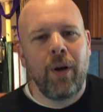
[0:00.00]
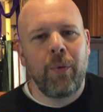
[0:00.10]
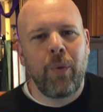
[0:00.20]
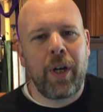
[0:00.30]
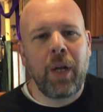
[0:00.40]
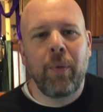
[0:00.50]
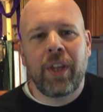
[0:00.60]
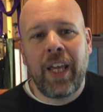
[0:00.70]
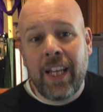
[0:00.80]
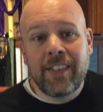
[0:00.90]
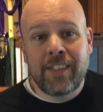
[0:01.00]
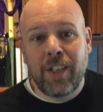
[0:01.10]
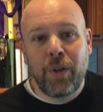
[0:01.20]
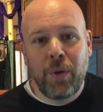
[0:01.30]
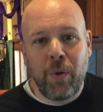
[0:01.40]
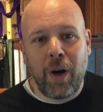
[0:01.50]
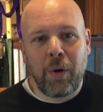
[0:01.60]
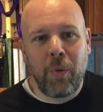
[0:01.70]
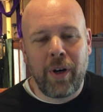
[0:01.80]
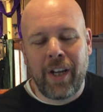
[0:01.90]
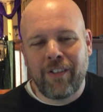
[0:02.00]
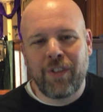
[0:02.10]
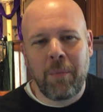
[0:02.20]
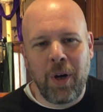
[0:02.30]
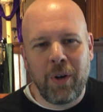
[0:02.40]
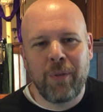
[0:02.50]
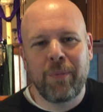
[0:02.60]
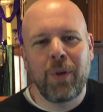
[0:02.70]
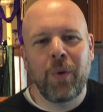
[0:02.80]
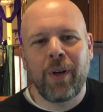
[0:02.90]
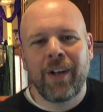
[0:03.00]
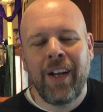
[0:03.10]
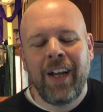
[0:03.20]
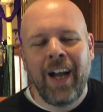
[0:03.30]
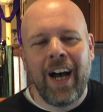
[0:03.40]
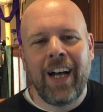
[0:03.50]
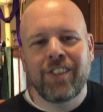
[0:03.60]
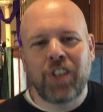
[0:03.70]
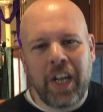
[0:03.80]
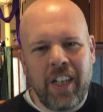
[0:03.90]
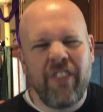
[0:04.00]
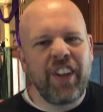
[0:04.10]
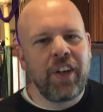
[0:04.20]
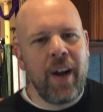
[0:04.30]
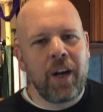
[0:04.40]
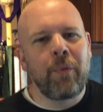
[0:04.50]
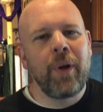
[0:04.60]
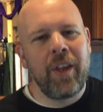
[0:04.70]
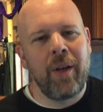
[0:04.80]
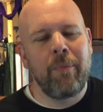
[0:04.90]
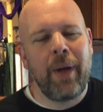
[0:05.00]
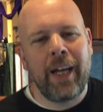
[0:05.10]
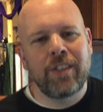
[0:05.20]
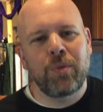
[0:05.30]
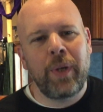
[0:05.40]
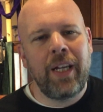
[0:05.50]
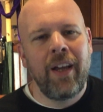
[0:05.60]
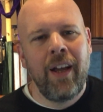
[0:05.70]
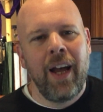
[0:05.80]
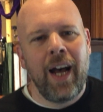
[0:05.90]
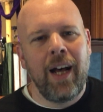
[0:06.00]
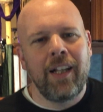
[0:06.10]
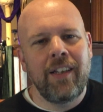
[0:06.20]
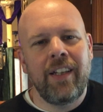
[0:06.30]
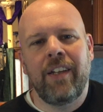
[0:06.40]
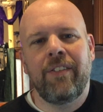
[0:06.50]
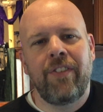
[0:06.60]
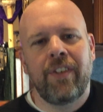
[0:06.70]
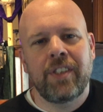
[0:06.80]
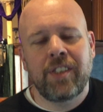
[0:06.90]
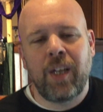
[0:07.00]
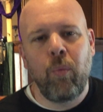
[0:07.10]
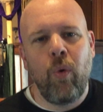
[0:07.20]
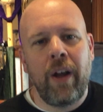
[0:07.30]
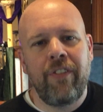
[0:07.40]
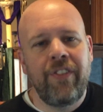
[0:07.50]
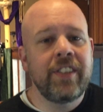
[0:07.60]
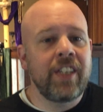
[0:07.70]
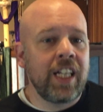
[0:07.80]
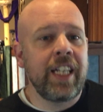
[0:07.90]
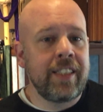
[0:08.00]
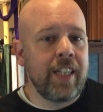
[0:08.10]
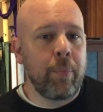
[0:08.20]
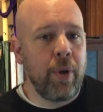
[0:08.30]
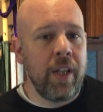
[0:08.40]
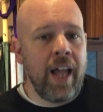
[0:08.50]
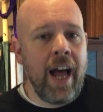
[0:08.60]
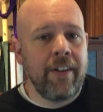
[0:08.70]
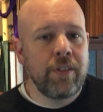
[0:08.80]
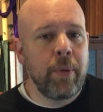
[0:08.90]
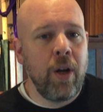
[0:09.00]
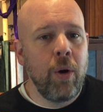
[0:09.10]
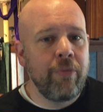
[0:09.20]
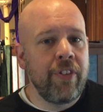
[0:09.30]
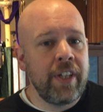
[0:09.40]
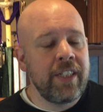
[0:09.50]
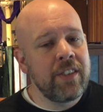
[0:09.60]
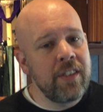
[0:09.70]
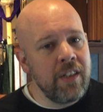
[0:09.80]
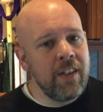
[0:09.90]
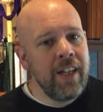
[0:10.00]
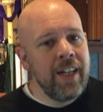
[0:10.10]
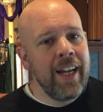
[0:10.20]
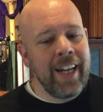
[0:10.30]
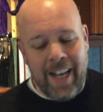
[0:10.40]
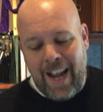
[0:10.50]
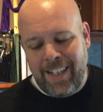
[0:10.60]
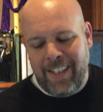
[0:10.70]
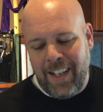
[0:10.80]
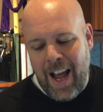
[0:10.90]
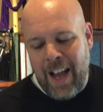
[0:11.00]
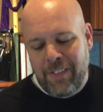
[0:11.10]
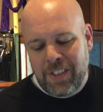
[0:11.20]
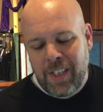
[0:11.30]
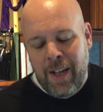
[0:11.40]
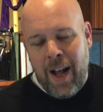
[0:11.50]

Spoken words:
working with kids who are working from home, or starting to figure out a rhythm as we live somewhat physically separate lives, but hopefully still connected lives.